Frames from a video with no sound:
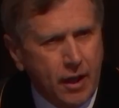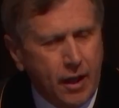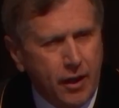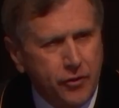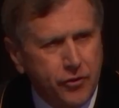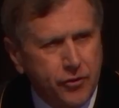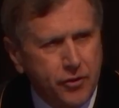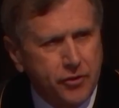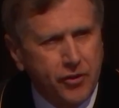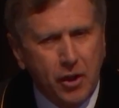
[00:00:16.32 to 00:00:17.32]
as
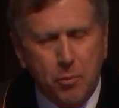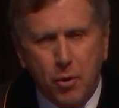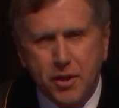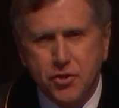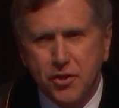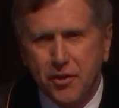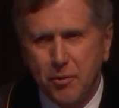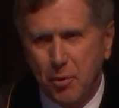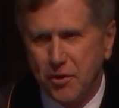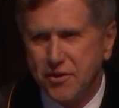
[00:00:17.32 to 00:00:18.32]
the celebration of
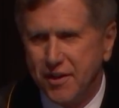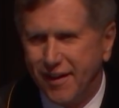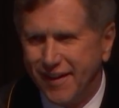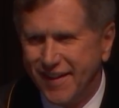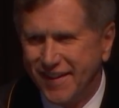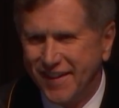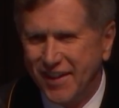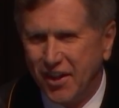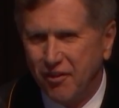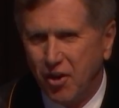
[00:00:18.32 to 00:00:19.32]
the birthday
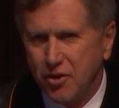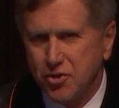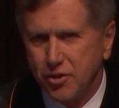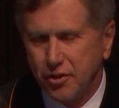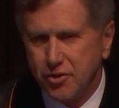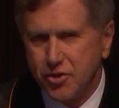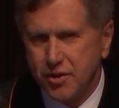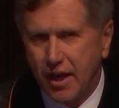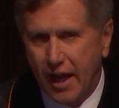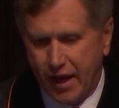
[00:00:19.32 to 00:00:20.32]
of our church.
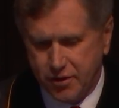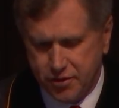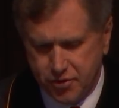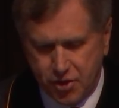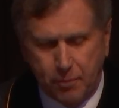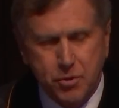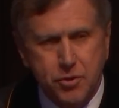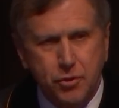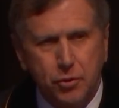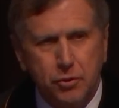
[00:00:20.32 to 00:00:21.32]
Acts chapter
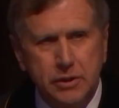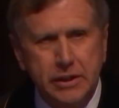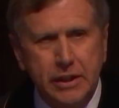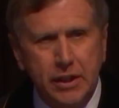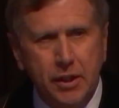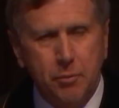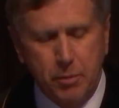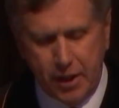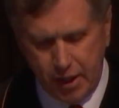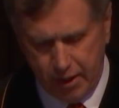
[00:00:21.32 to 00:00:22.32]
2,
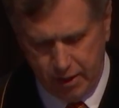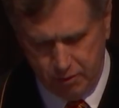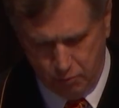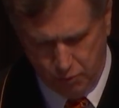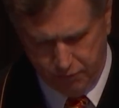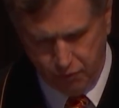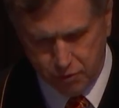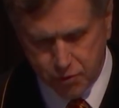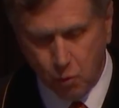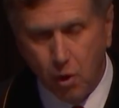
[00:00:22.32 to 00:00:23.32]
beginning with
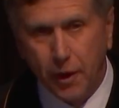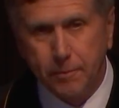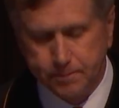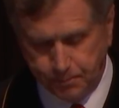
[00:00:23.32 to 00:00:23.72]
verse 1.